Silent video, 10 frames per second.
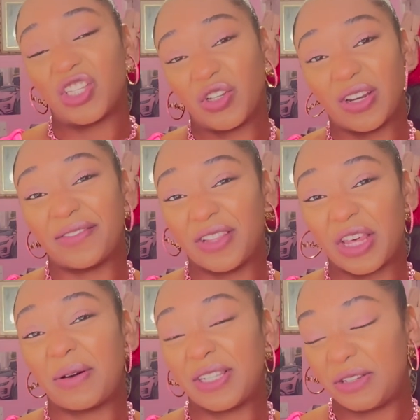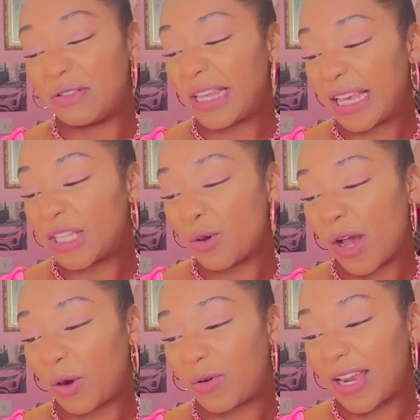do love it though, I do think it's
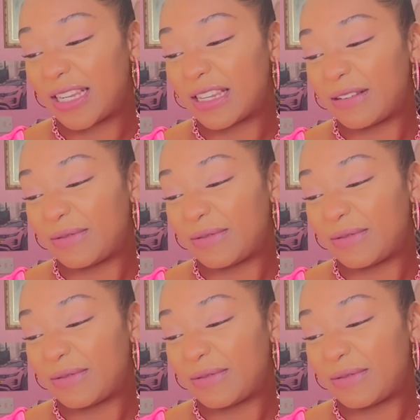quite creative.